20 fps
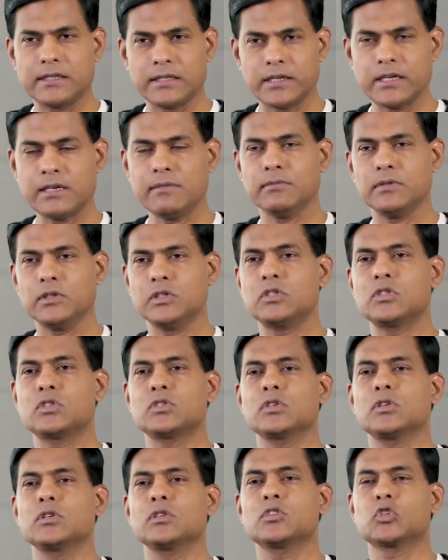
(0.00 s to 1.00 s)

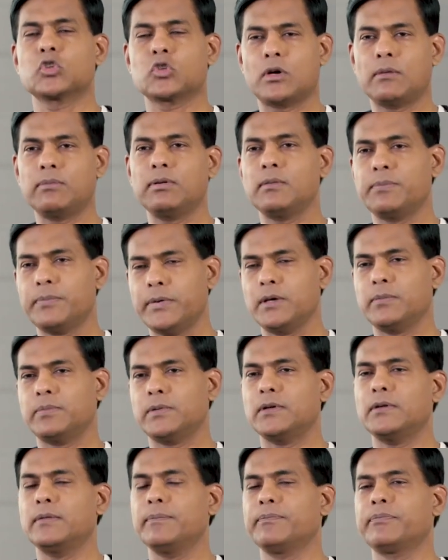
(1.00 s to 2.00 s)
demons trouble
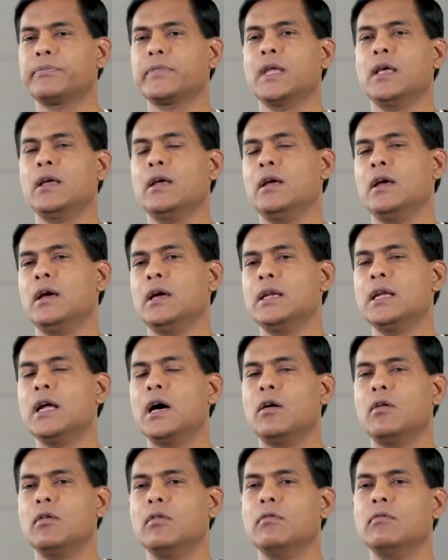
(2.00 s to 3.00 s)
people.
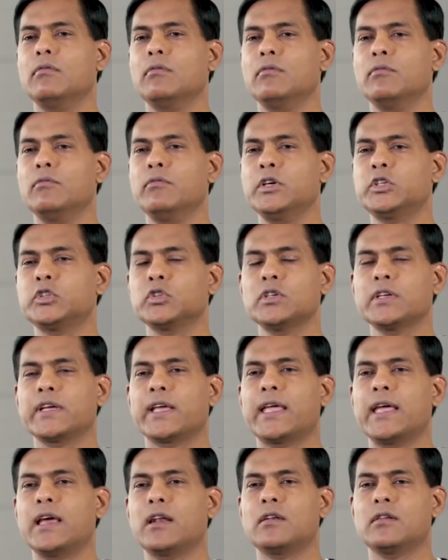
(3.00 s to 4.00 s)
Now, we
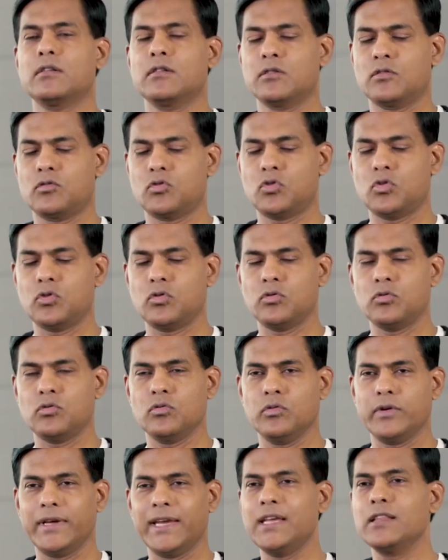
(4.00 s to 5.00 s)
shouldn't get
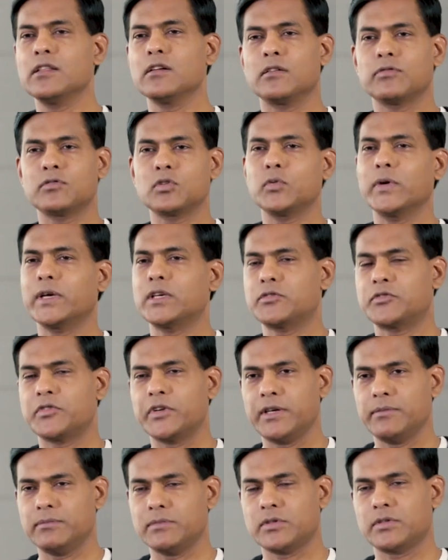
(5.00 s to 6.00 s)
to either of two
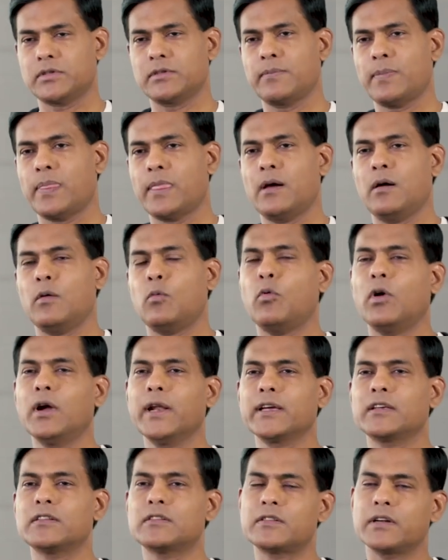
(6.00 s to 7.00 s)
extremes.
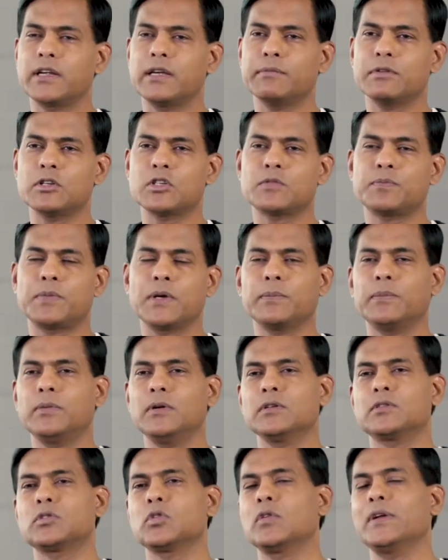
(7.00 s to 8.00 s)
One extreme is
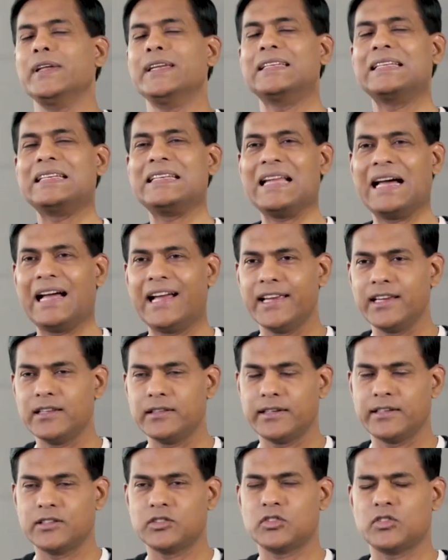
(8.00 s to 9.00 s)
people totally deny
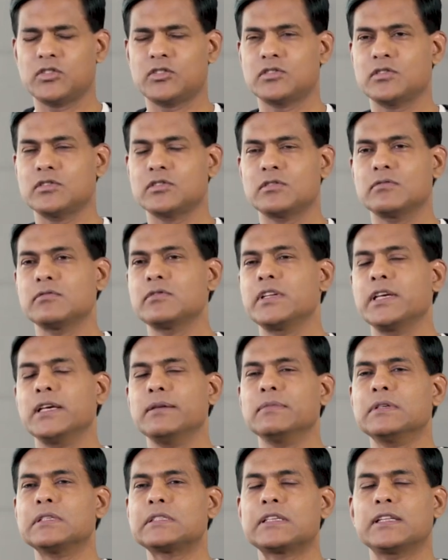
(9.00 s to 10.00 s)
the existence of
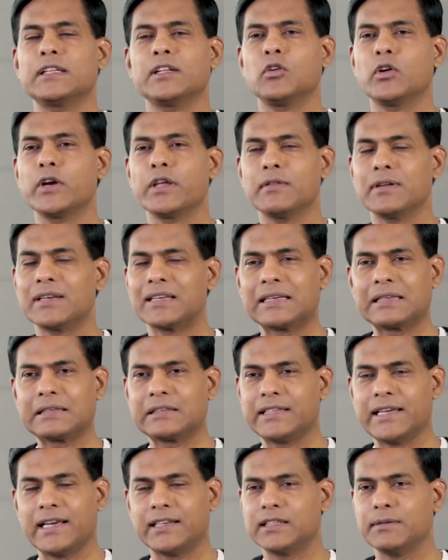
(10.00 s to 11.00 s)
demons and they don't even
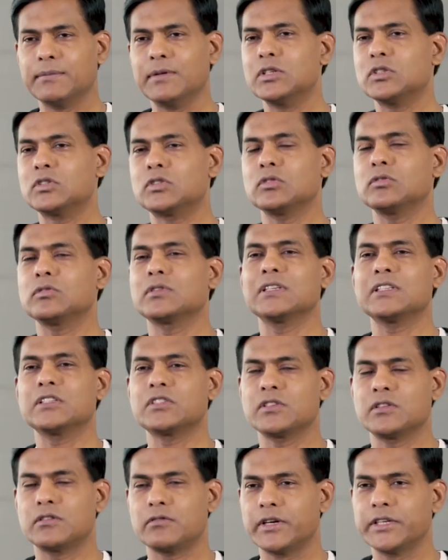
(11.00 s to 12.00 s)
take them into
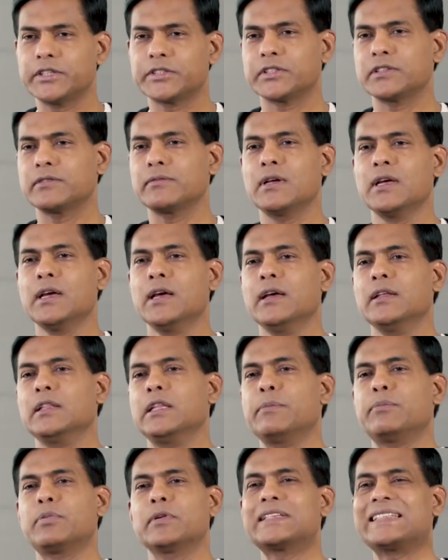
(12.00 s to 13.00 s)
consideration.
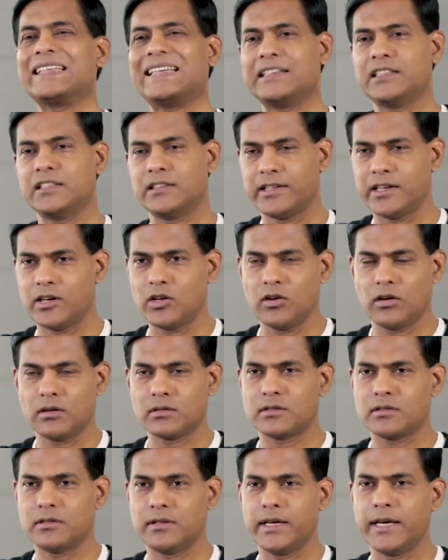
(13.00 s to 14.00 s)
They pretend they're
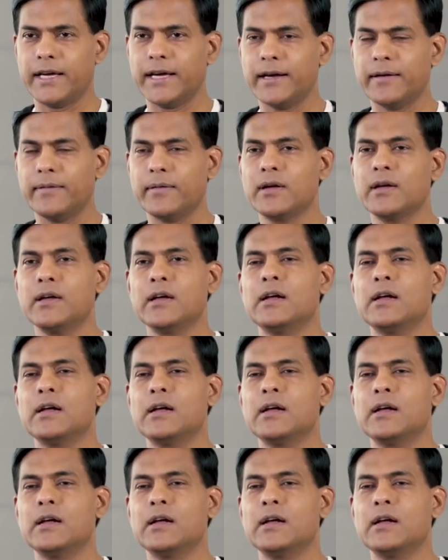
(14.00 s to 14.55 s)
not there.